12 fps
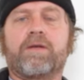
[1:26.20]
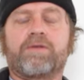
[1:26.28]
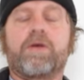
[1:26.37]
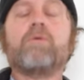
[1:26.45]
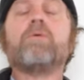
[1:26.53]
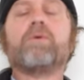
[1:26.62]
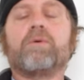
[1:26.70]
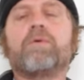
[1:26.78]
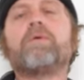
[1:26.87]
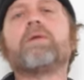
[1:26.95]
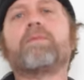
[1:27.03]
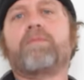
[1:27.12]
So
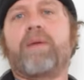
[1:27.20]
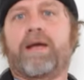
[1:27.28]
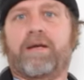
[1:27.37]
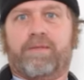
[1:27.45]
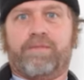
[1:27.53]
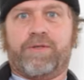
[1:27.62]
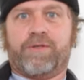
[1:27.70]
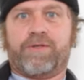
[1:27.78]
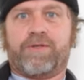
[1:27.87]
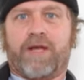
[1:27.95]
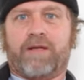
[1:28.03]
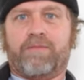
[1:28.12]
let me back up just
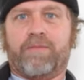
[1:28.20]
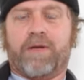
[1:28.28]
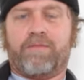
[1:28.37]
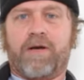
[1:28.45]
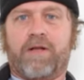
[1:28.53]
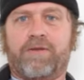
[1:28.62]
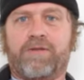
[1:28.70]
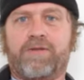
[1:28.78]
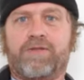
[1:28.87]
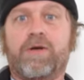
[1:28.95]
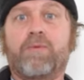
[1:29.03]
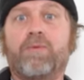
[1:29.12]
a second, my
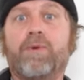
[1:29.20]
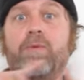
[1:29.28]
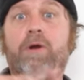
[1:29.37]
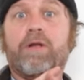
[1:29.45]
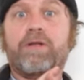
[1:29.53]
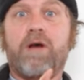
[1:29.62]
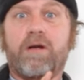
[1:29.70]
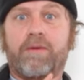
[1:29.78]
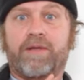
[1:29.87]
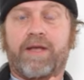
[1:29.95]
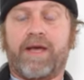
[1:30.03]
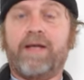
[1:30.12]
apologies. So we want to talk
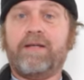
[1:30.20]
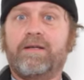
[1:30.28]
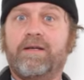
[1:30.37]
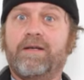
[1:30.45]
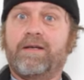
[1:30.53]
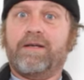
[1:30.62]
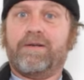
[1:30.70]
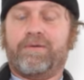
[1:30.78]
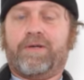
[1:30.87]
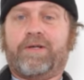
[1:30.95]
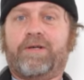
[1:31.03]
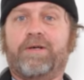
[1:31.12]
about that.
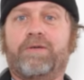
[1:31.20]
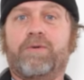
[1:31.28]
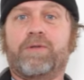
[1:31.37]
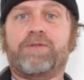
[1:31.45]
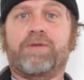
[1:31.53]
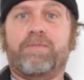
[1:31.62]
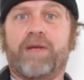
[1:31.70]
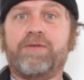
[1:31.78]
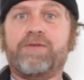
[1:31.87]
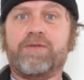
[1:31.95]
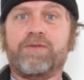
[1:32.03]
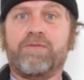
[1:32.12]
What's the
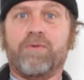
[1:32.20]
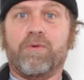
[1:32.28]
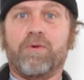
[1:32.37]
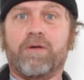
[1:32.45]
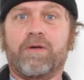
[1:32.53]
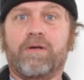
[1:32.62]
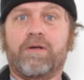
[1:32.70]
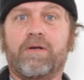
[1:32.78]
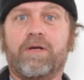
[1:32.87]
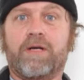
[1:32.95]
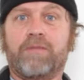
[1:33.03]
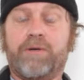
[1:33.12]
basis
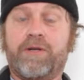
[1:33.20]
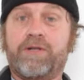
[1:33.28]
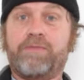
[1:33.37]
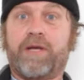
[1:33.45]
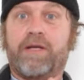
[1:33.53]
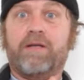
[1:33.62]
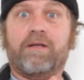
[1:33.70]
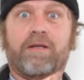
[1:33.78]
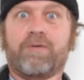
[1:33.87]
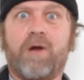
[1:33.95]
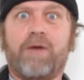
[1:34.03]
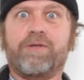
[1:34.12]
for participating?
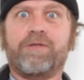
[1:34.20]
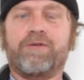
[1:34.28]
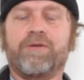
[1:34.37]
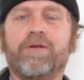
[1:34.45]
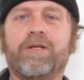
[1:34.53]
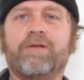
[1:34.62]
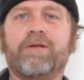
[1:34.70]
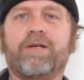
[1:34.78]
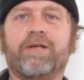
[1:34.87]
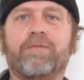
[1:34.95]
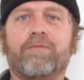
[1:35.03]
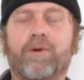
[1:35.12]
Like, why would you do it?
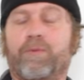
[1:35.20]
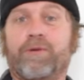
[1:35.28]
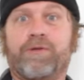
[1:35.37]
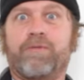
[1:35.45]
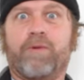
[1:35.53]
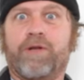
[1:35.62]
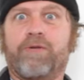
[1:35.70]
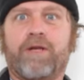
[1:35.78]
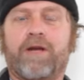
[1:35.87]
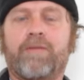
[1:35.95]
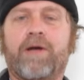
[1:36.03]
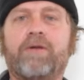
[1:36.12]
What do you
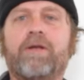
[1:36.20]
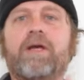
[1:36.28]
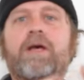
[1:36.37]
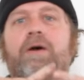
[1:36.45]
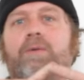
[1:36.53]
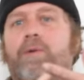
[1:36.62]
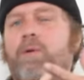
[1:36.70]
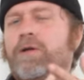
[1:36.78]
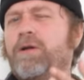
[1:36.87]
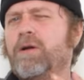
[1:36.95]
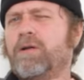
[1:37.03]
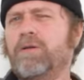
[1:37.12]
care about? We
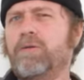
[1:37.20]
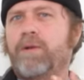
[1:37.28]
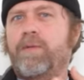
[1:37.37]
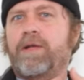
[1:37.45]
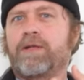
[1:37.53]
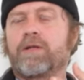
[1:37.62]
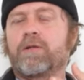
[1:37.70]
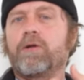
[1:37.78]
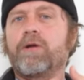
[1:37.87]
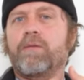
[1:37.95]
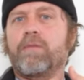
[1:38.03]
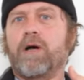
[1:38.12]
want to talk a little bit about the
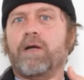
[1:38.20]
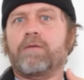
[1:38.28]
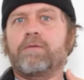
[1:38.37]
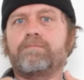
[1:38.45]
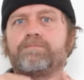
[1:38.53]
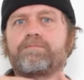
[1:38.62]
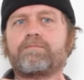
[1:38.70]
learning model